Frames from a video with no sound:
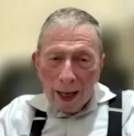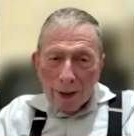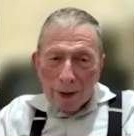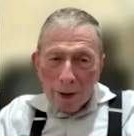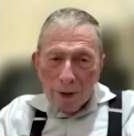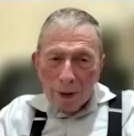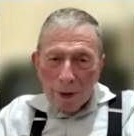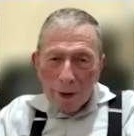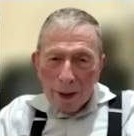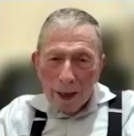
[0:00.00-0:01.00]
I told
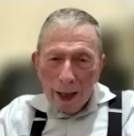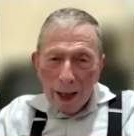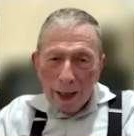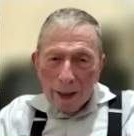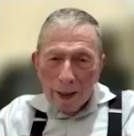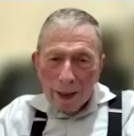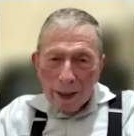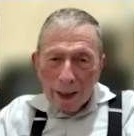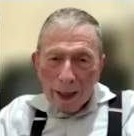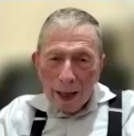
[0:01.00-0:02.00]
her that
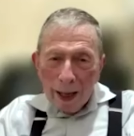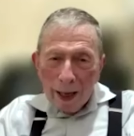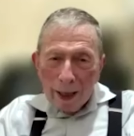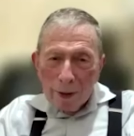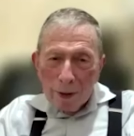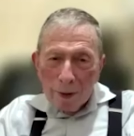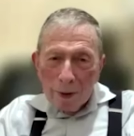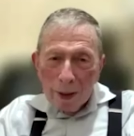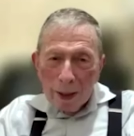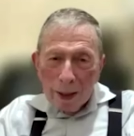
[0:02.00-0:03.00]
I
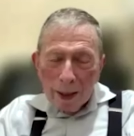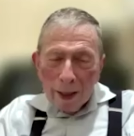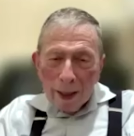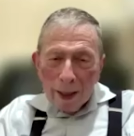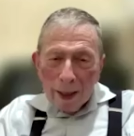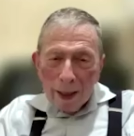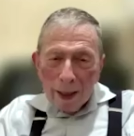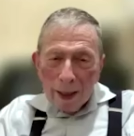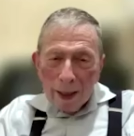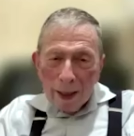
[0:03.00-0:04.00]
knew
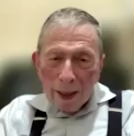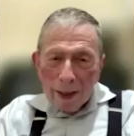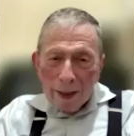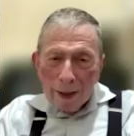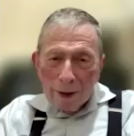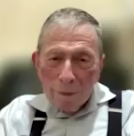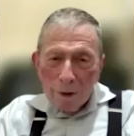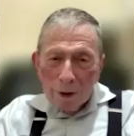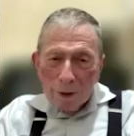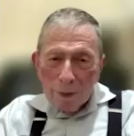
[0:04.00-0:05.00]
his
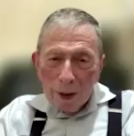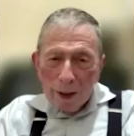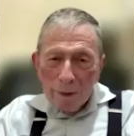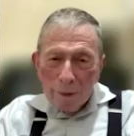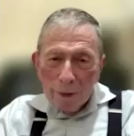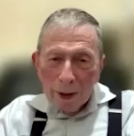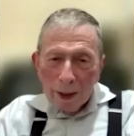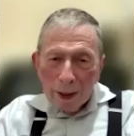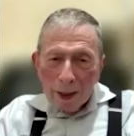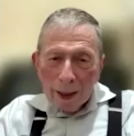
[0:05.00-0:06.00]
first wife,
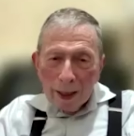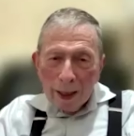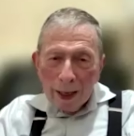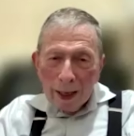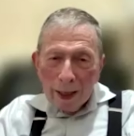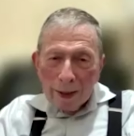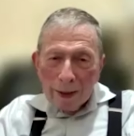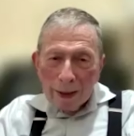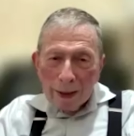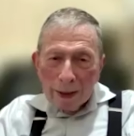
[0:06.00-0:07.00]

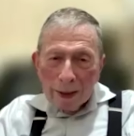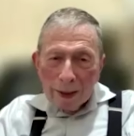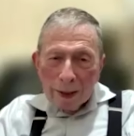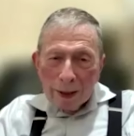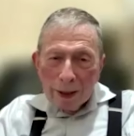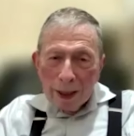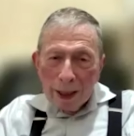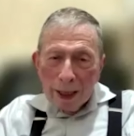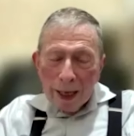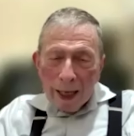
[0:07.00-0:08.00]
and she
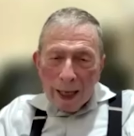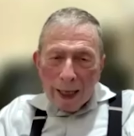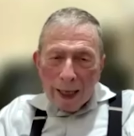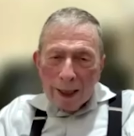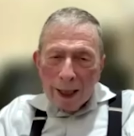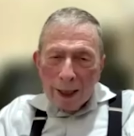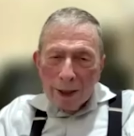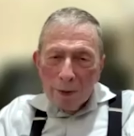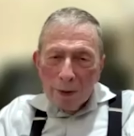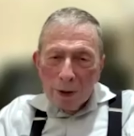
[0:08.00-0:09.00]
said, "He
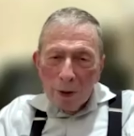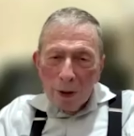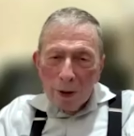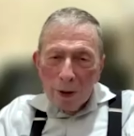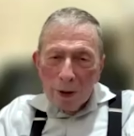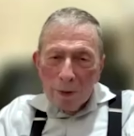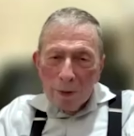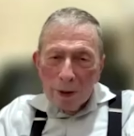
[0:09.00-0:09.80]
says it was all